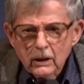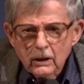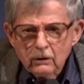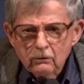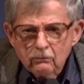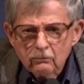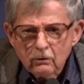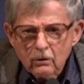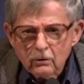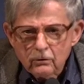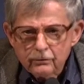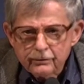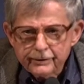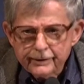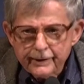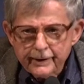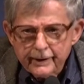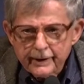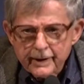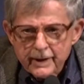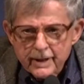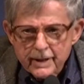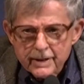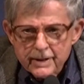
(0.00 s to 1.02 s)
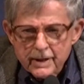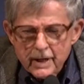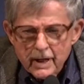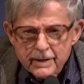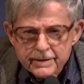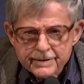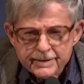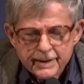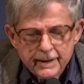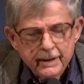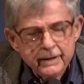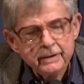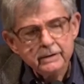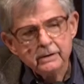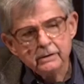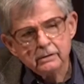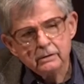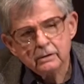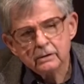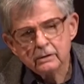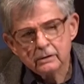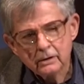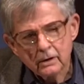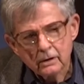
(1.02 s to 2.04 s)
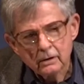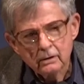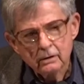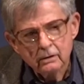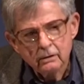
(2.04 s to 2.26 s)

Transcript: wrote has in the